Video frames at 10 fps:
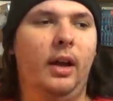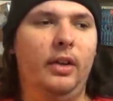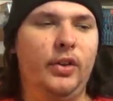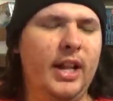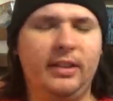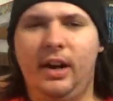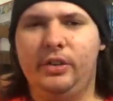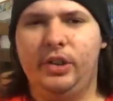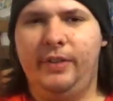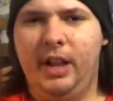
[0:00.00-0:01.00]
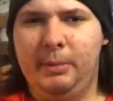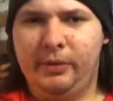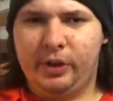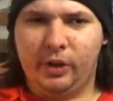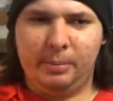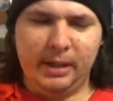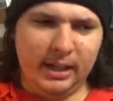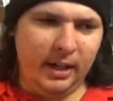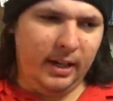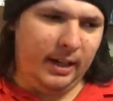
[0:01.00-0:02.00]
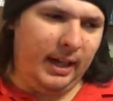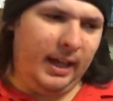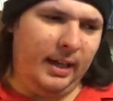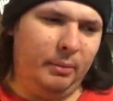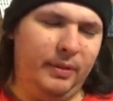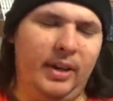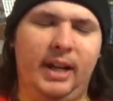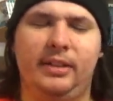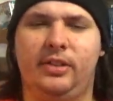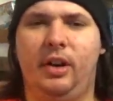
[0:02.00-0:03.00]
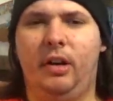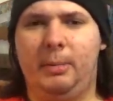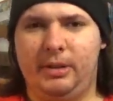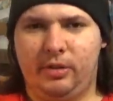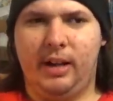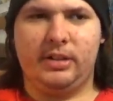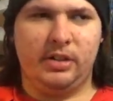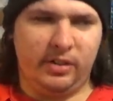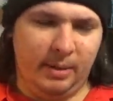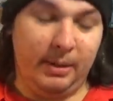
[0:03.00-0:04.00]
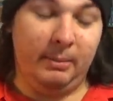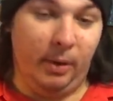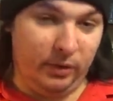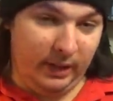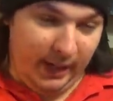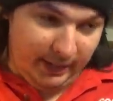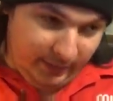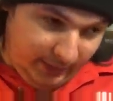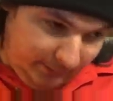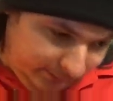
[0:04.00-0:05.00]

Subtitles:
So that's character development for Kurapika, and we've got this car about to crash into something, most likely.